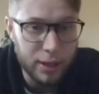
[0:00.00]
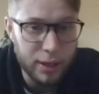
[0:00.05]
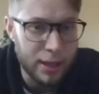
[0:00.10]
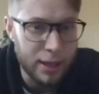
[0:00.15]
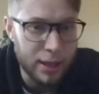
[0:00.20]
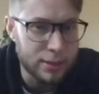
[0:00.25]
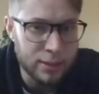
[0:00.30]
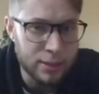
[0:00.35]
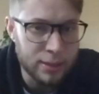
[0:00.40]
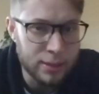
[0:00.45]

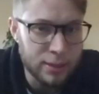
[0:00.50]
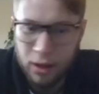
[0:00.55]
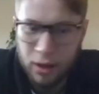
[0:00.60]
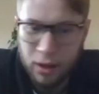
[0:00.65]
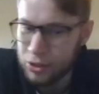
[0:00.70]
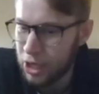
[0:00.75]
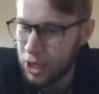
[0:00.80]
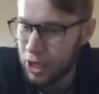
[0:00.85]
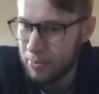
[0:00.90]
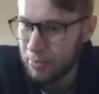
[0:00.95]
And
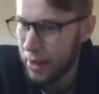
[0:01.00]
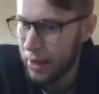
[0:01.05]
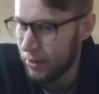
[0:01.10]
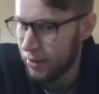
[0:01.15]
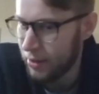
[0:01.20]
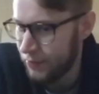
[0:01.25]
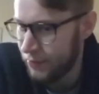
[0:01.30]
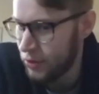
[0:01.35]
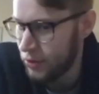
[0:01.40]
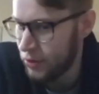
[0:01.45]
I'll check back in
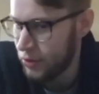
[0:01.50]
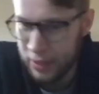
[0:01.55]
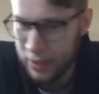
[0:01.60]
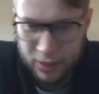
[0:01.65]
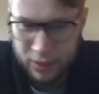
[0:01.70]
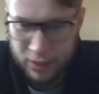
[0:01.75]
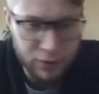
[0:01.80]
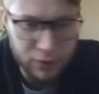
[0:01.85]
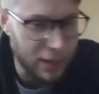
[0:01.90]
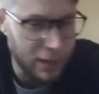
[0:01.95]
a few.
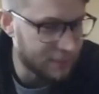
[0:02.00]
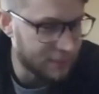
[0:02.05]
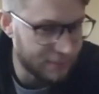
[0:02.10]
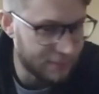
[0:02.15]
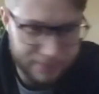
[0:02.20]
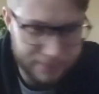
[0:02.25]
Thank you, guys.